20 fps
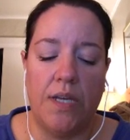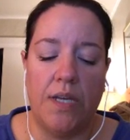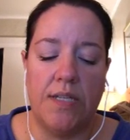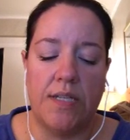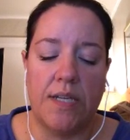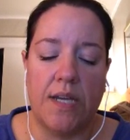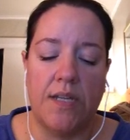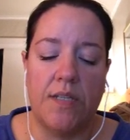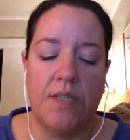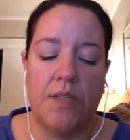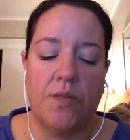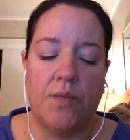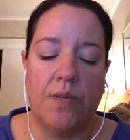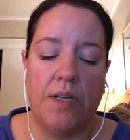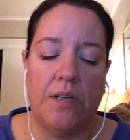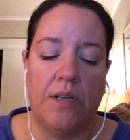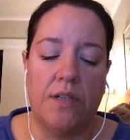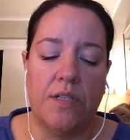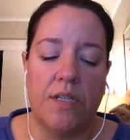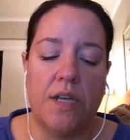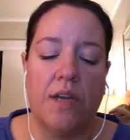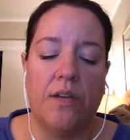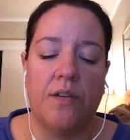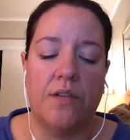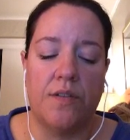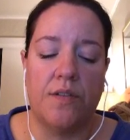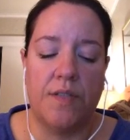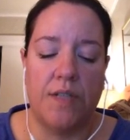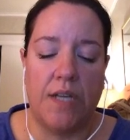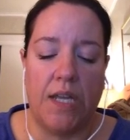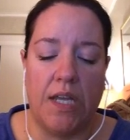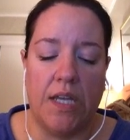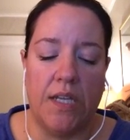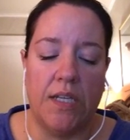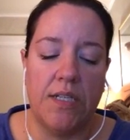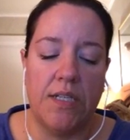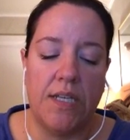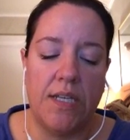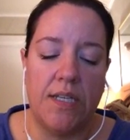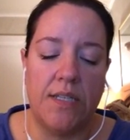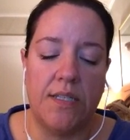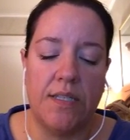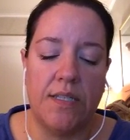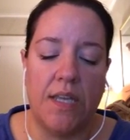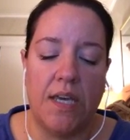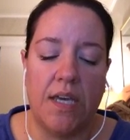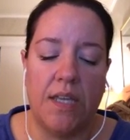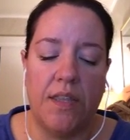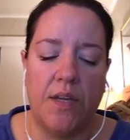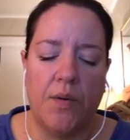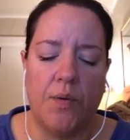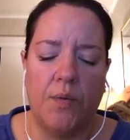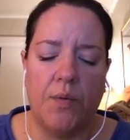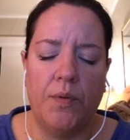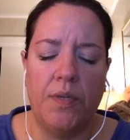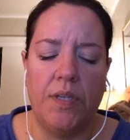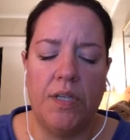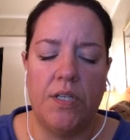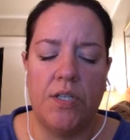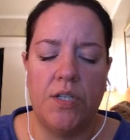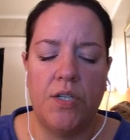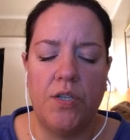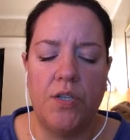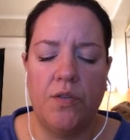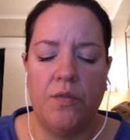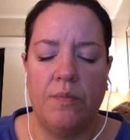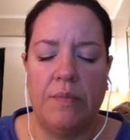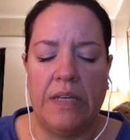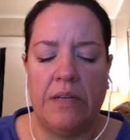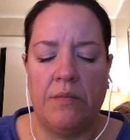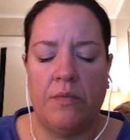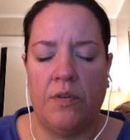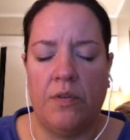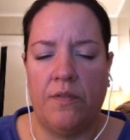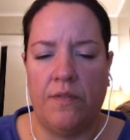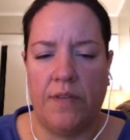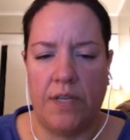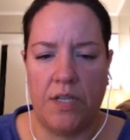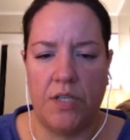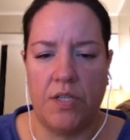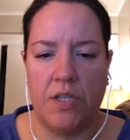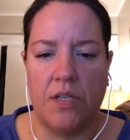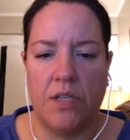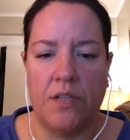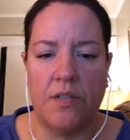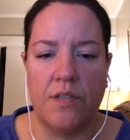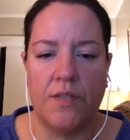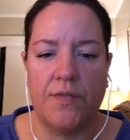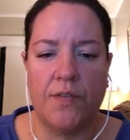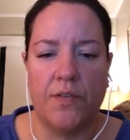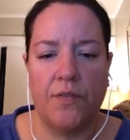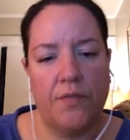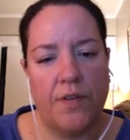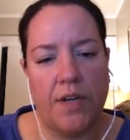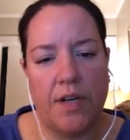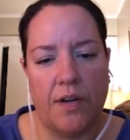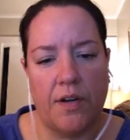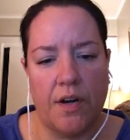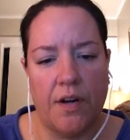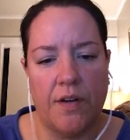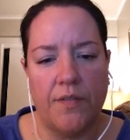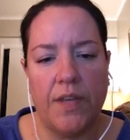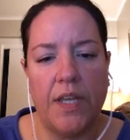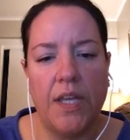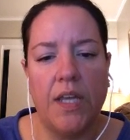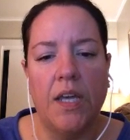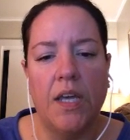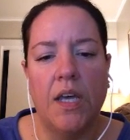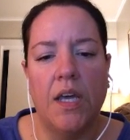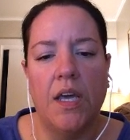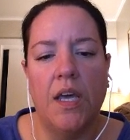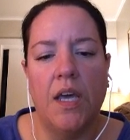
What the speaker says: entice the reader to understand is that there were really two main motivations for Fred Harvey.